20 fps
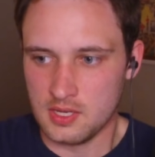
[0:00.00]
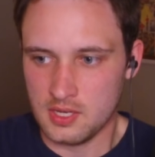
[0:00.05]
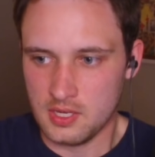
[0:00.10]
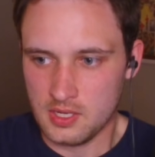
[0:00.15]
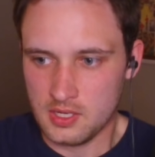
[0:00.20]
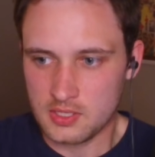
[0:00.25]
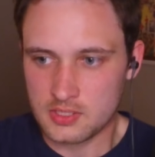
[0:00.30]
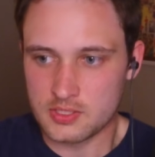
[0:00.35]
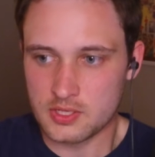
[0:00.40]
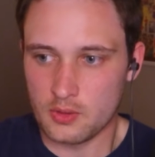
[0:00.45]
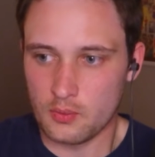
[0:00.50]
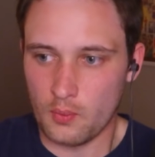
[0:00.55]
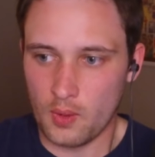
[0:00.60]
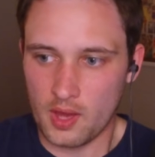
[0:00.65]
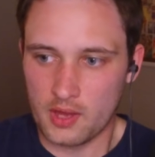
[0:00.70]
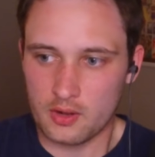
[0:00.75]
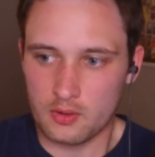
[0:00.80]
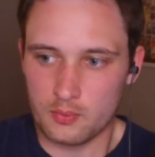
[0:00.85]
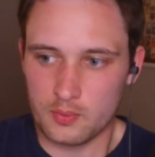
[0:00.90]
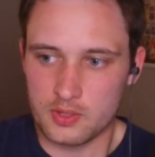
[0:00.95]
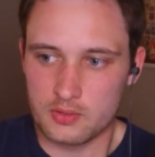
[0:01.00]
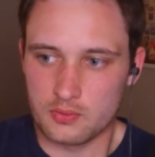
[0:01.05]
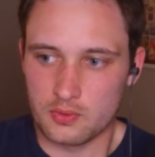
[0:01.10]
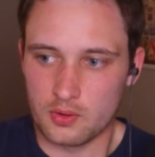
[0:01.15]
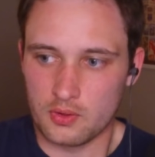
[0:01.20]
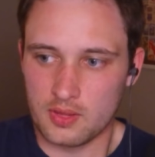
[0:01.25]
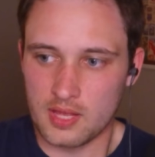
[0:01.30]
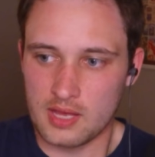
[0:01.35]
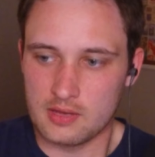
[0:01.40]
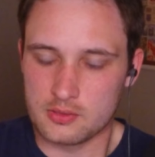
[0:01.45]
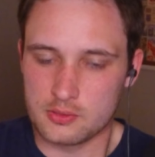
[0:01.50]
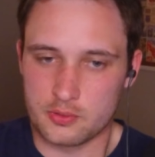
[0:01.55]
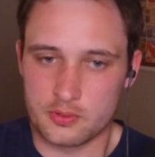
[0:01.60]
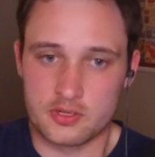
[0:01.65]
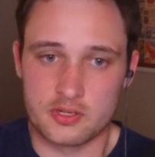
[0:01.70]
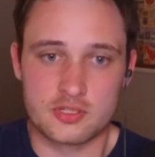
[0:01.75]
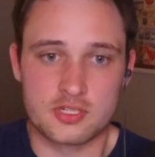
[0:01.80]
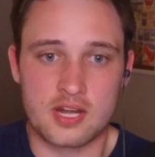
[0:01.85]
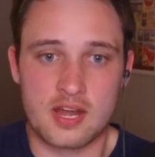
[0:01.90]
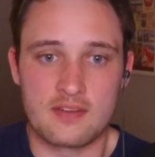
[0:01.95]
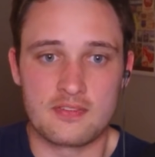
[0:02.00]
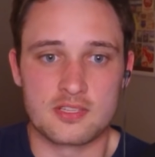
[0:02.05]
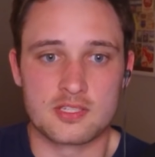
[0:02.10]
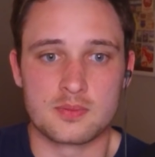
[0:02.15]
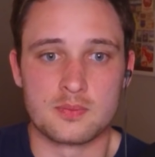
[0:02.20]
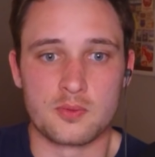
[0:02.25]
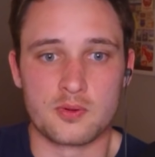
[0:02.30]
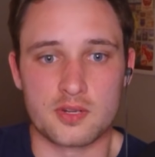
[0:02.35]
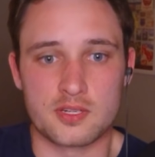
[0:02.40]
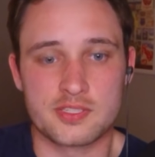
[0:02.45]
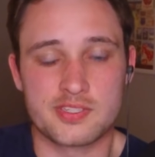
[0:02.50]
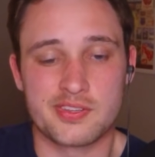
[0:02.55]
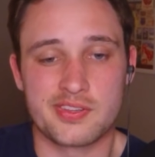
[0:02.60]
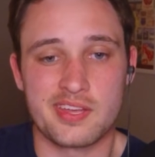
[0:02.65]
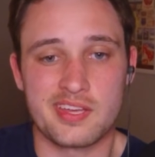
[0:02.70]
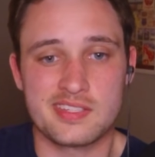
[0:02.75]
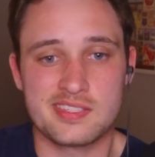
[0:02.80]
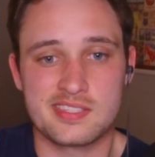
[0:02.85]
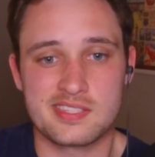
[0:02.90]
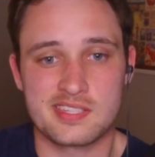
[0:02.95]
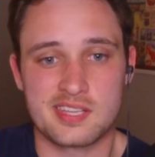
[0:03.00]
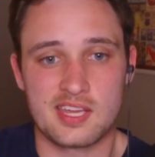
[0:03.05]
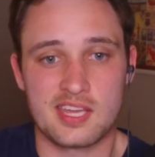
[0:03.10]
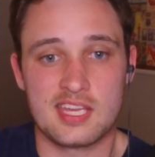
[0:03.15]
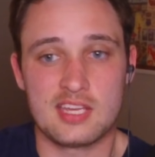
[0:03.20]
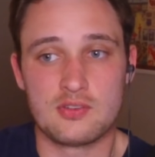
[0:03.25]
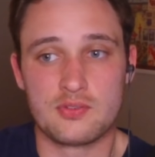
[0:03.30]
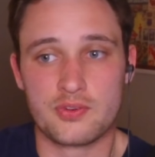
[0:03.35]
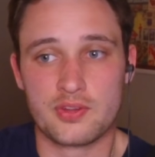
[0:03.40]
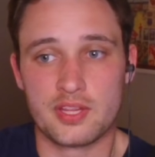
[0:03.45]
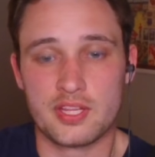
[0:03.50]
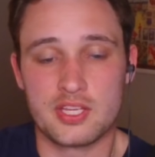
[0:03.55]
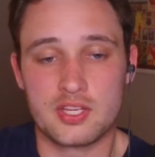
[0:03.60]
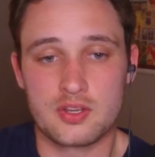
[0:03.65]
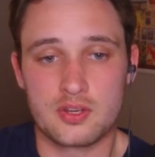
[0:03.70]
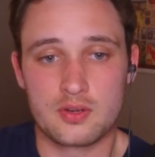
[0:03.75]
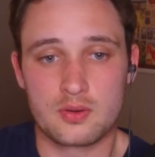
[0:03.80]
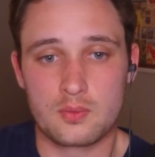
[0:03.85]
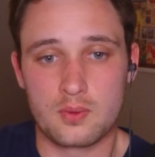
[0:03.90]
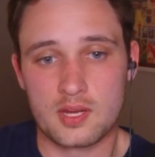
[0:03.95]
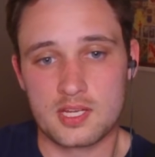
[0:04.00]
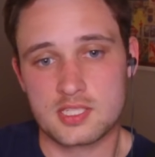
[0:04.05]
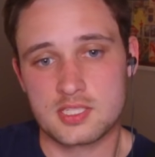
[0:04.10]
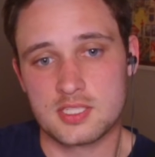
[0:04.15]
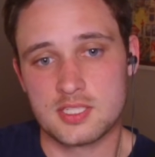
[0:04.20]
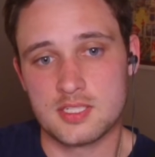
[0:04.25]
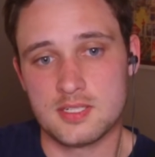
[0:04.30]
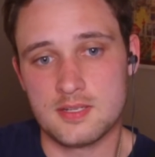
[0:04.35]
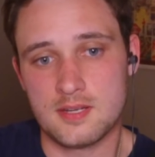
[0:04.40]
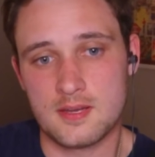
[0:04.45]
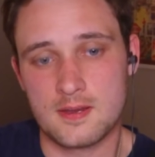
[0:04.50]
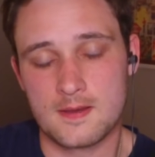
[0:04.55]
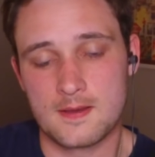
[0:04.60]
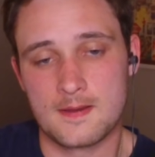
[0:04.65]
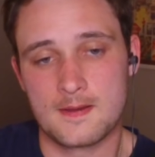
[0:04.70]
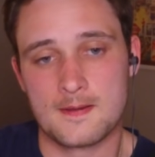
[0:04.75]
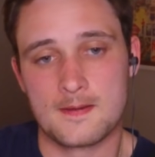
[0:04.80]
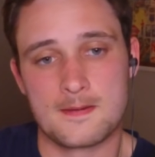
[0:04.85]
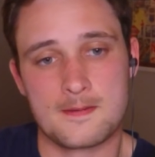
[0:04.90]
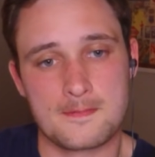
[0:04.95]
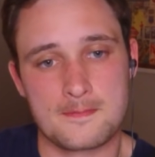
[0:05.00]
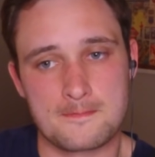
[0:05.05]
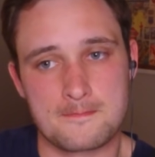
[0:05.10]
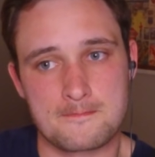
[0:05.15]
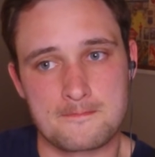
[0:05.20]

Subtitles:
so why don't we roll out Jordan Travis more? So that's a really good question. I